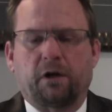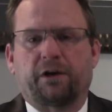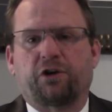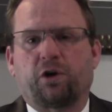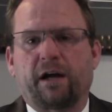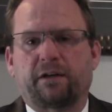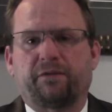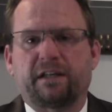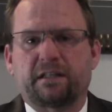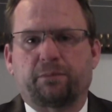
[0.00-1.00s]
our corrective
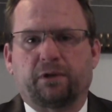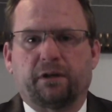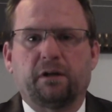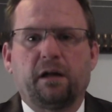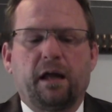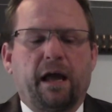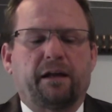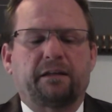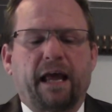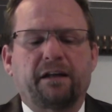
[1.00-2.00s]
discipline and
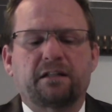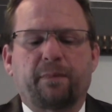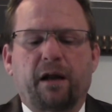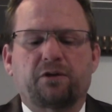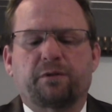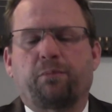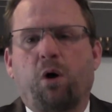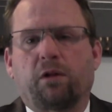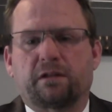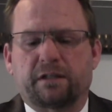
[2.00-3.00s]
attendance management
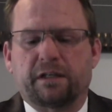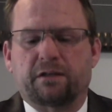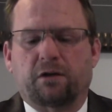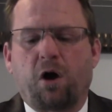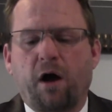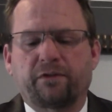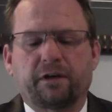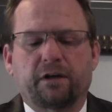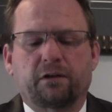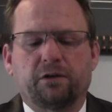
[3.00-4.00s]
policies are often
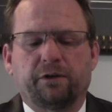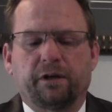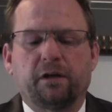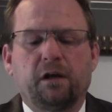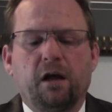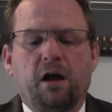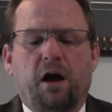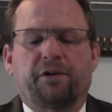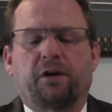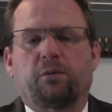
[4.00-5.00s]
included
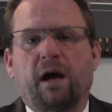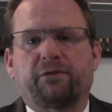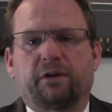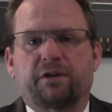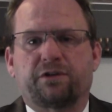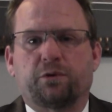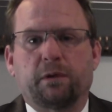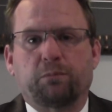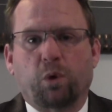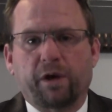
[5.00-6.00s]
under a reference to
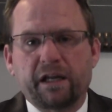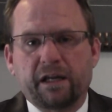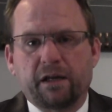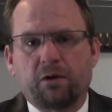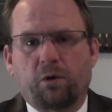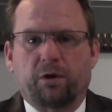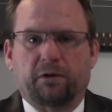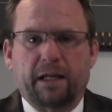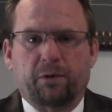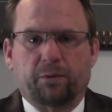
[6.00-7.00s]
employee or
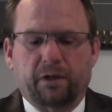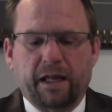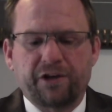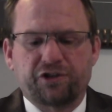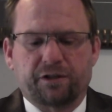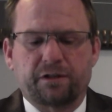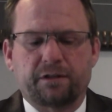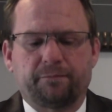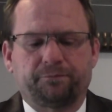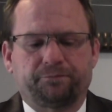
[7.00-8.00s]
labor
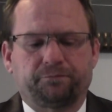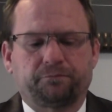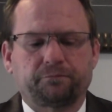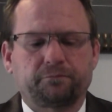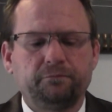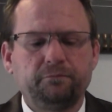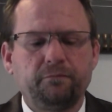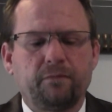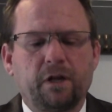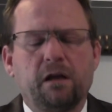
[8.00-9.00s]
relations.
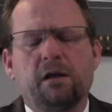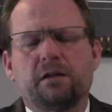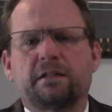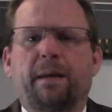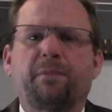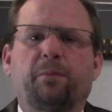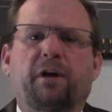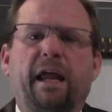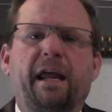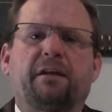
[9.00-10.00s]
Step
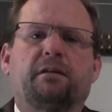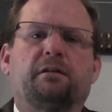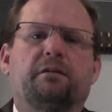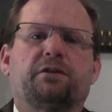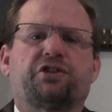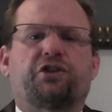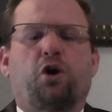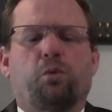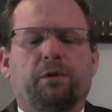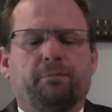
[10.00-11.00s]
number 8,
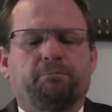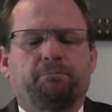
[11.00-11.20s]
scope.